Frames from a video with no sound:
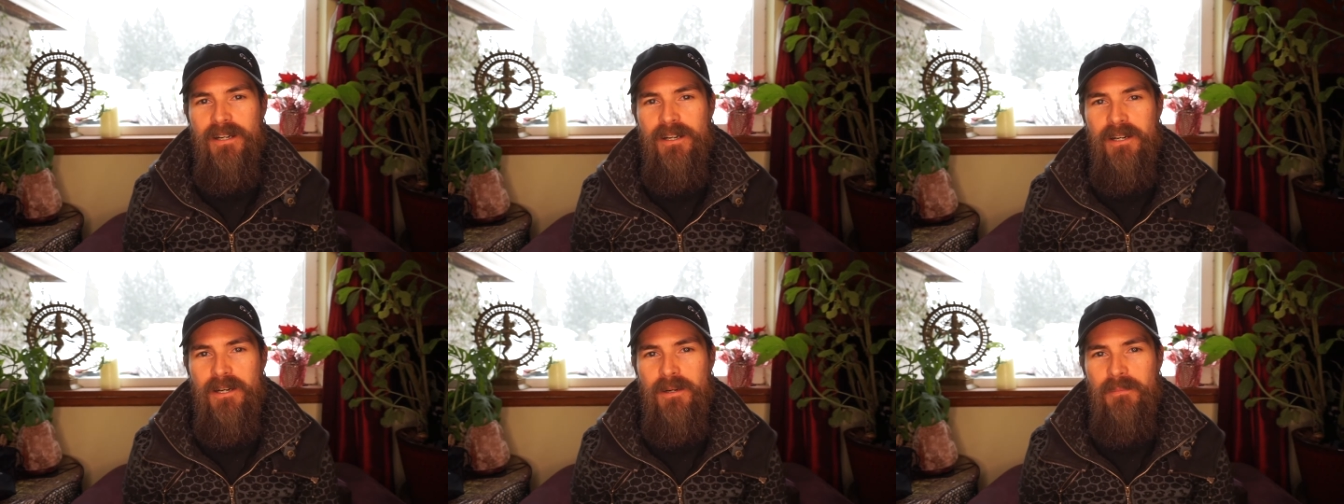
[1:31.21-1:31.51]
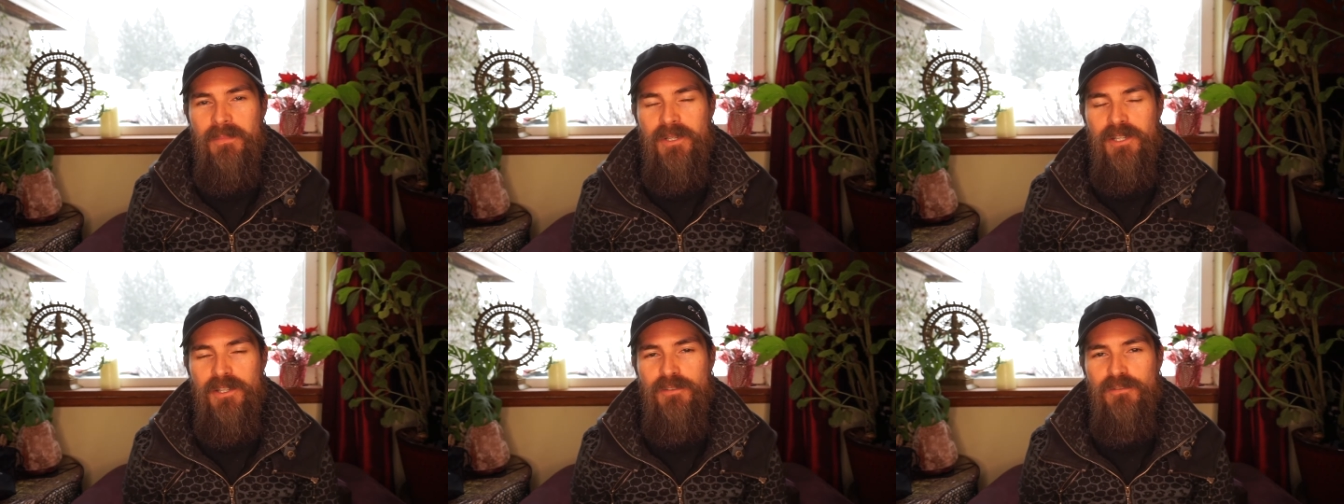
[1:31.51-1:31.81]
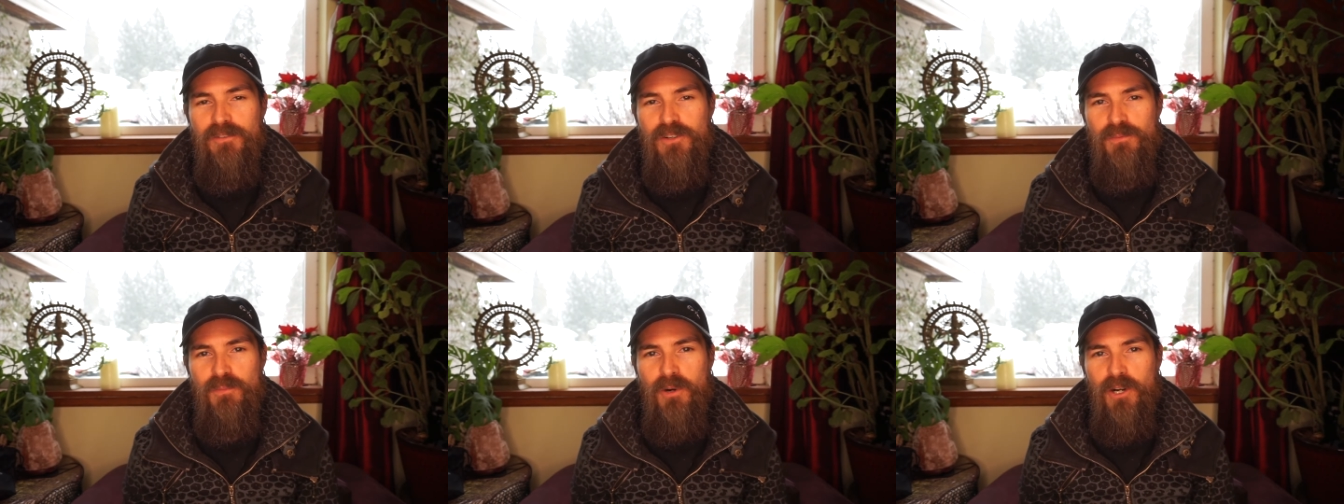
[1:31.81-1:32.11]
into the
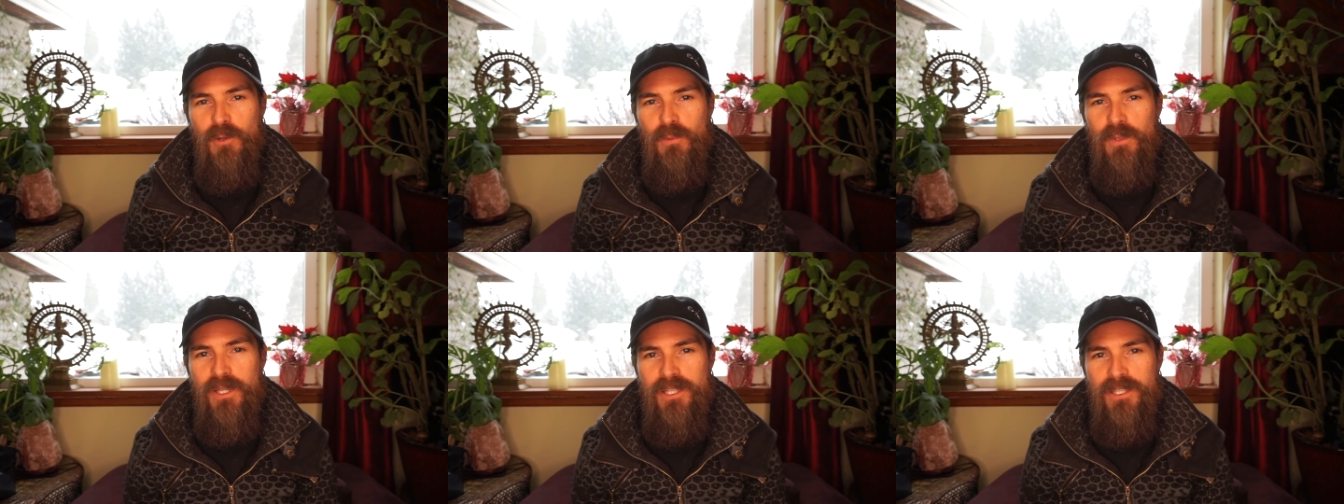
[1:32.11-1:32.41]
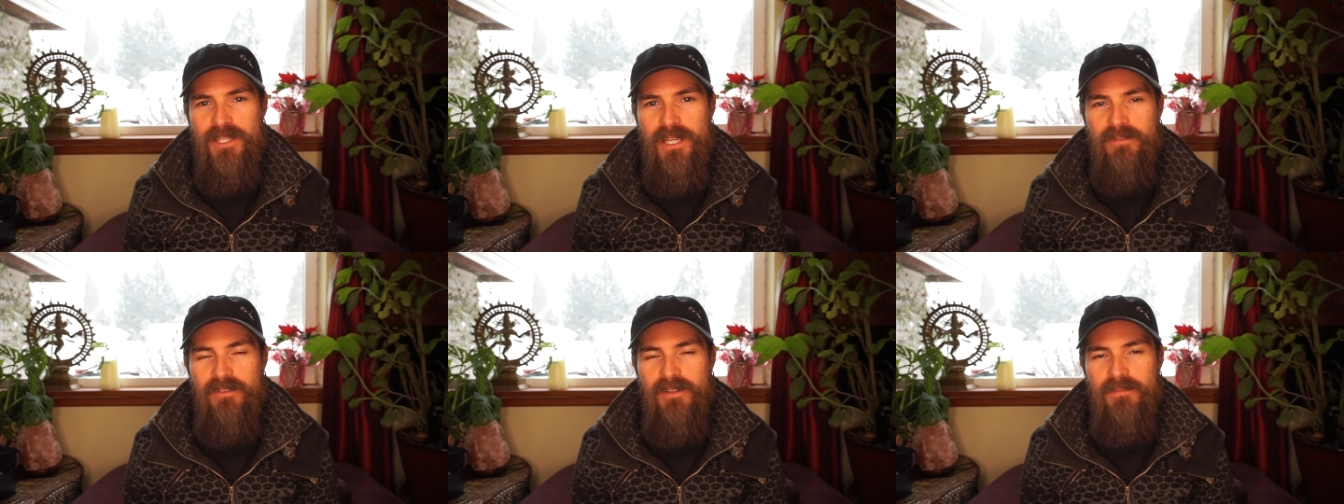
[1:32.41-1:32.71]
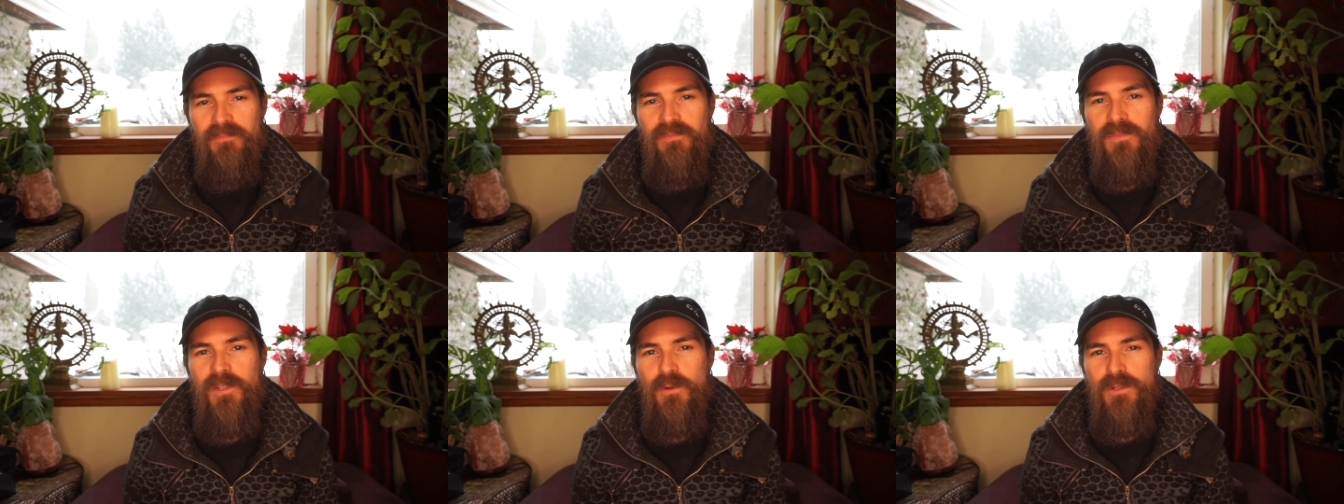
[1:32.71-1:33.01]
first part of week
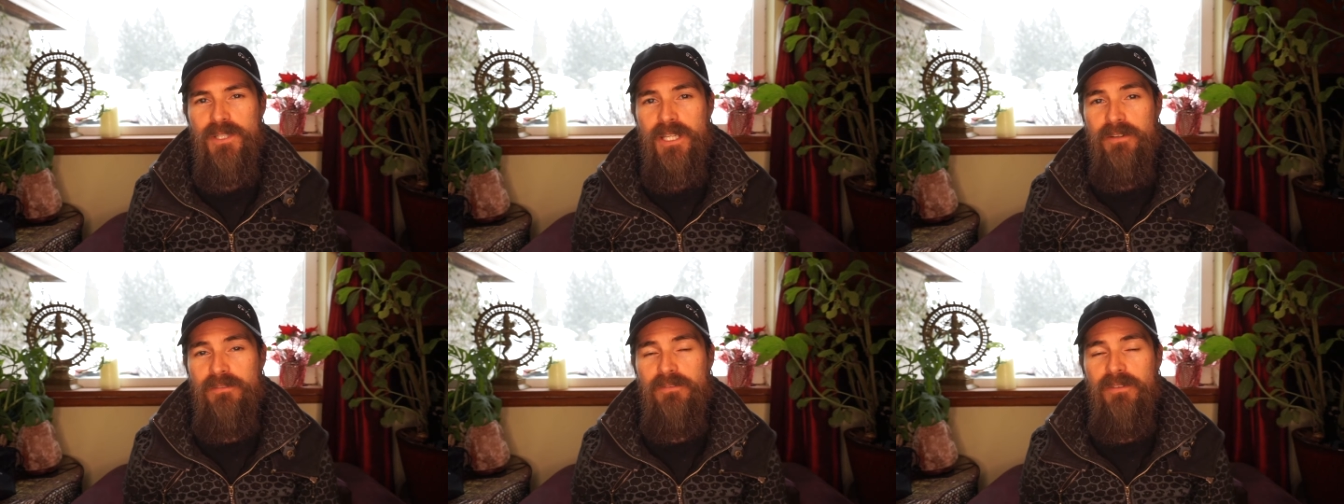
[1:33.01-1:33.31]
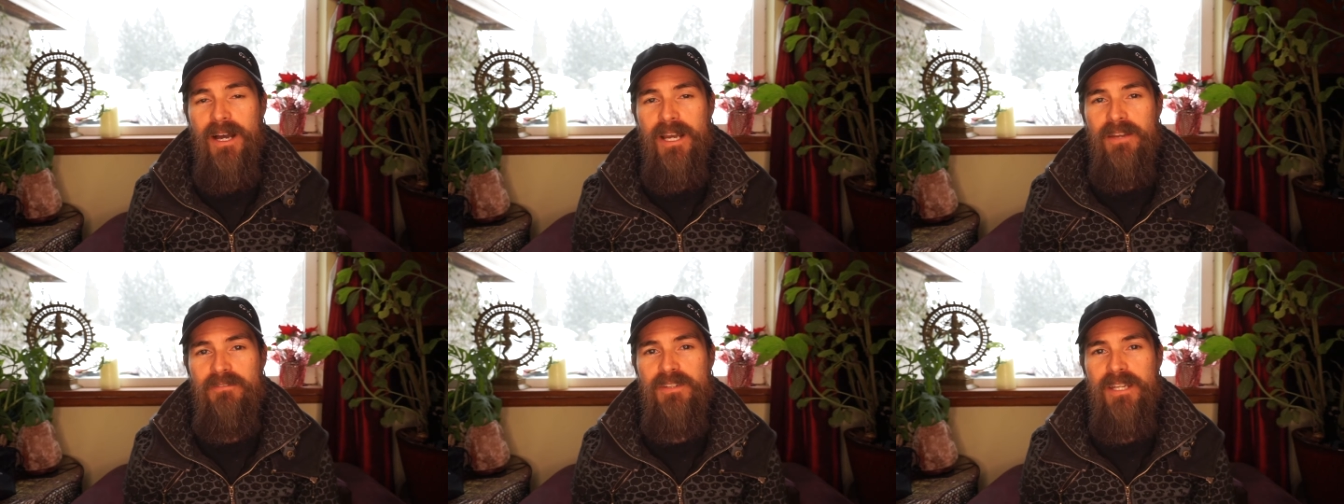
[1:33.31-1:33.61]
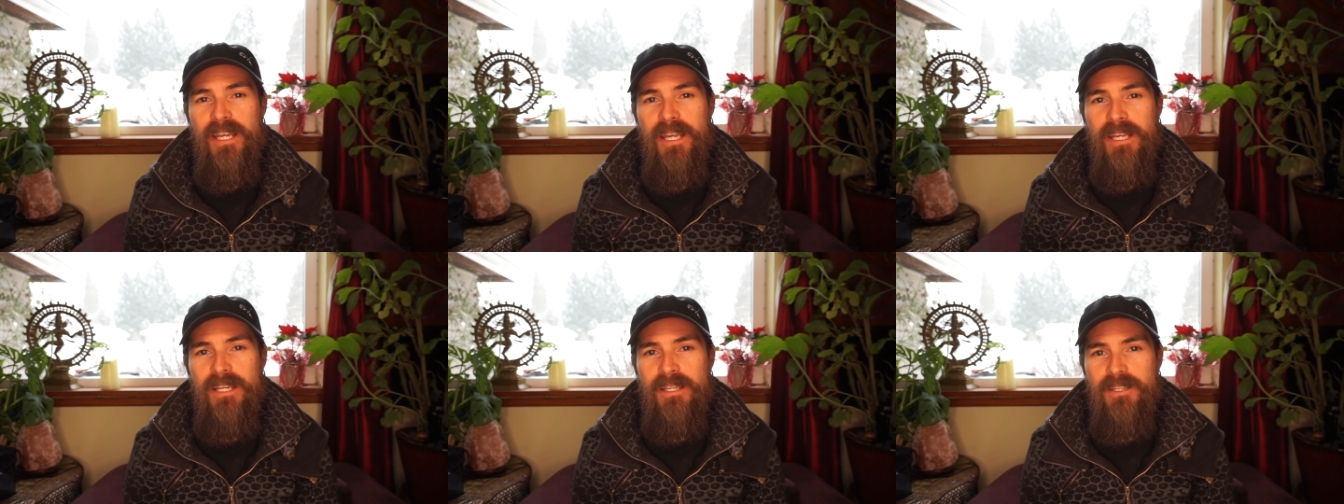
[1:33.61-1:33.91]
7, there was like 5
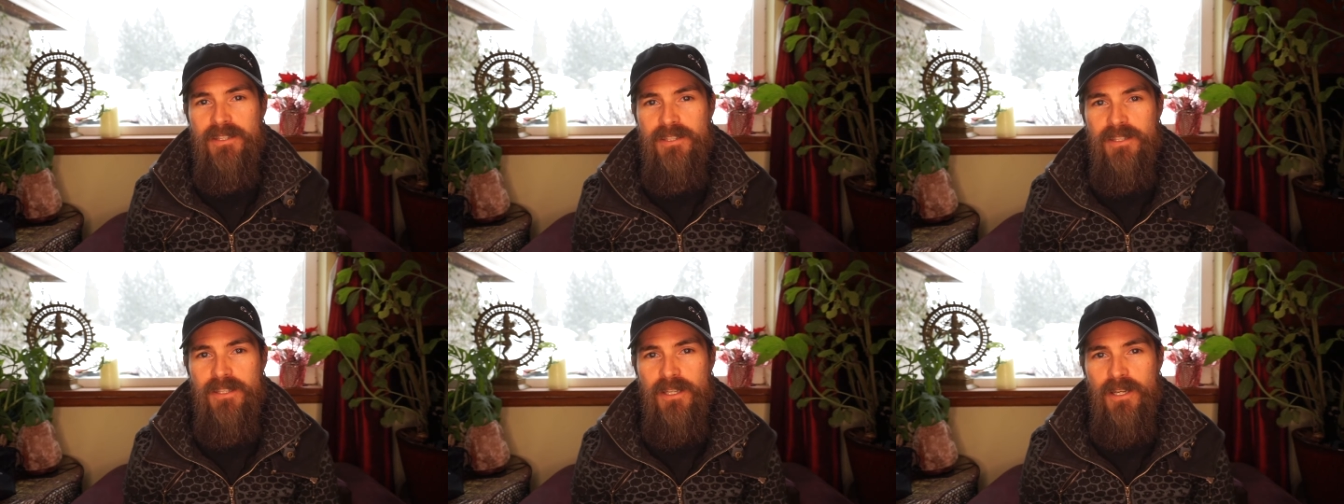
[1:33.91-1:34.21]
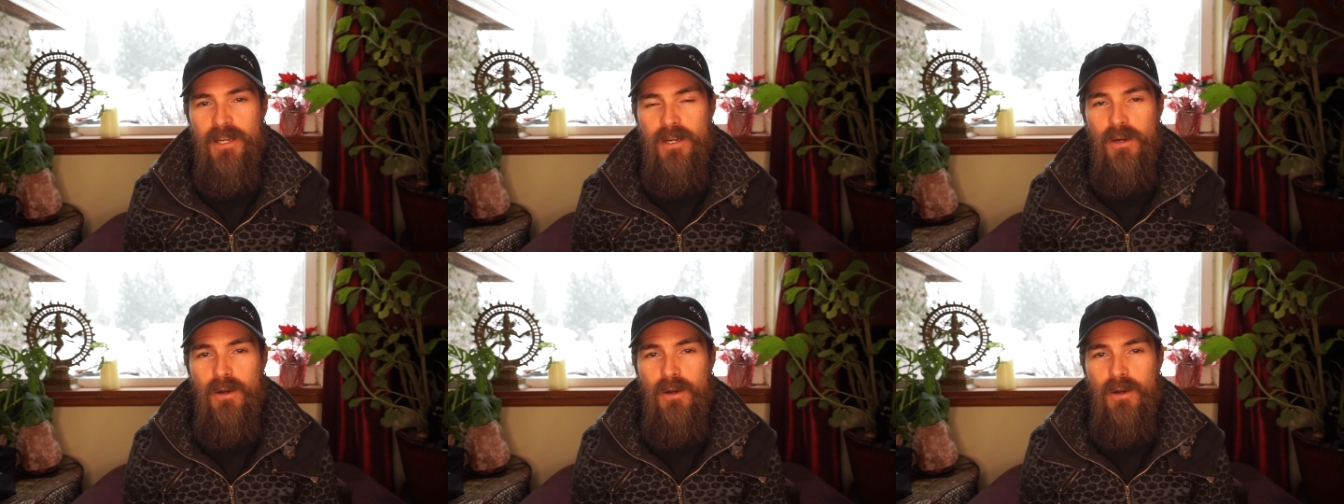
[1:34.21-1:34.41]
days